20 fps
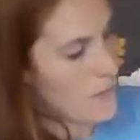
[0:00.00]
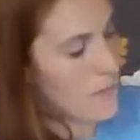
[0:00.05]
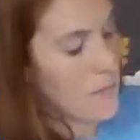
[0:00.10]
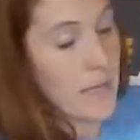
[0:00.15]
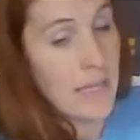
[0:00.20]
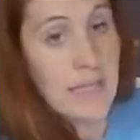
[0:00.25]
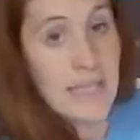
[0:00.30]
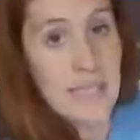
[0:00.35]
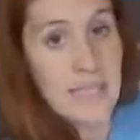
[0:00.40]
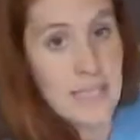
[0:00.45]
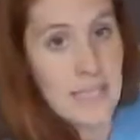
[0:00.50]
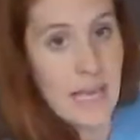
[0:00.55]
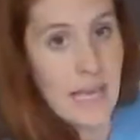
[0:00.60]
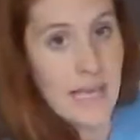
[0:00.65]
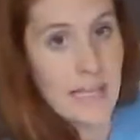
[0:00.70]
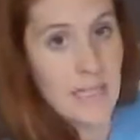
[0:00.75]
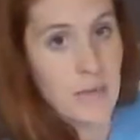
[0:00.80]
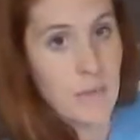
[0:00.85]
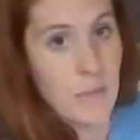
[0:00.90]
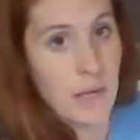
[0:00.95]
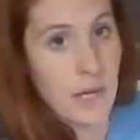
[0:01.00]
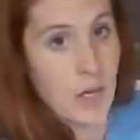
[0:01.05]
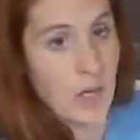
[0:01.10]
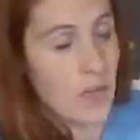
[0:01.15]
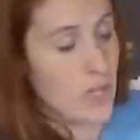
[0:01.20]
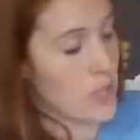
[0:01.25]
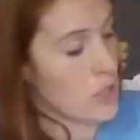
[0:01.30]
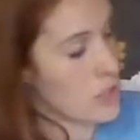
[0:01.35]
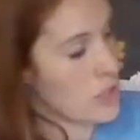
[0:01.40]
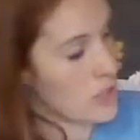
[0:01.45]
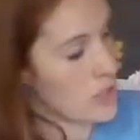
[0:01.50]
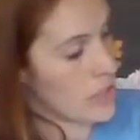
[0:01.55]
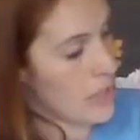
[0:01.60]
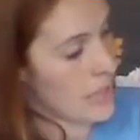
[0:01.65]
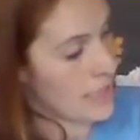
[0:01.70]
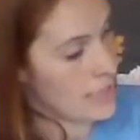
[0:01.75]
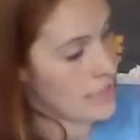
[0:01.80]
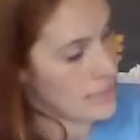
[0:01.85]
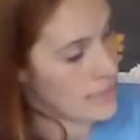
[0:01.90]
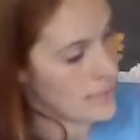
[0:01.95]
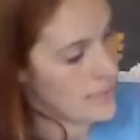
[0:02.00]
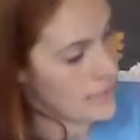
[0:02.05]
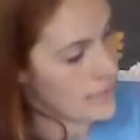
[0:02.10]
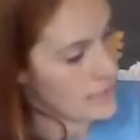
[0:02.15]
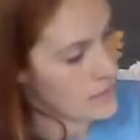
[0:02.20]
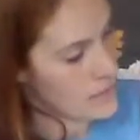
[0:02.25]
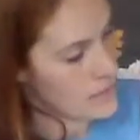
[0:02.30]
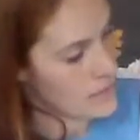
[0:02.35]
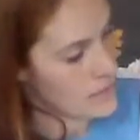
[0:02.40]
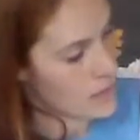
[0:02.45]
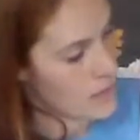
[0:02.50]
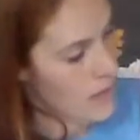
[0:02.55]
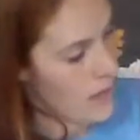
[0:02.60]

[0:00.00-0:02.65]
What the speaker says: to make these legs bigger than just like sticks,